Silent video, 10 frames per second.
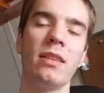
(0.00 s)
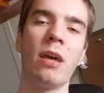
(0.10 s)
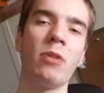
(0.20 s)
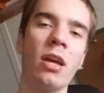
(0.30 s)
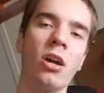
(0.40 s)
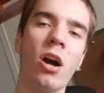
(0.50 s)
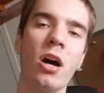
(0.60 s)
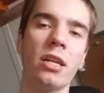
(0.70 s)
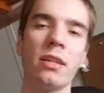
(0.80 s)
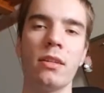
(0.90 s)
now they are
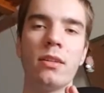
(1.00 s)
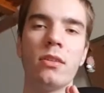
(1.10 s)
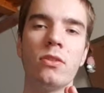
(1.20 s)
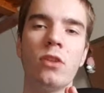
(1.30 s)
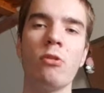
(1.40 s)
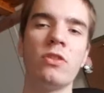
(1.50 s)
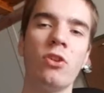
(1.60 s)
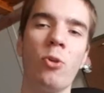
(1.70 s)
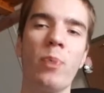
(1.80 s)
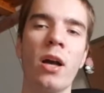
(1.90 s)
gone, so is the
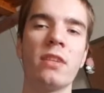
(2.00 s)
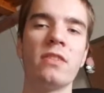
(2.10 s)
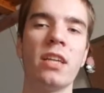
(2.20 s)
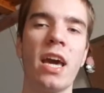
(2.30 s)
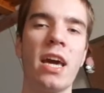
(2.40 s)
old policy.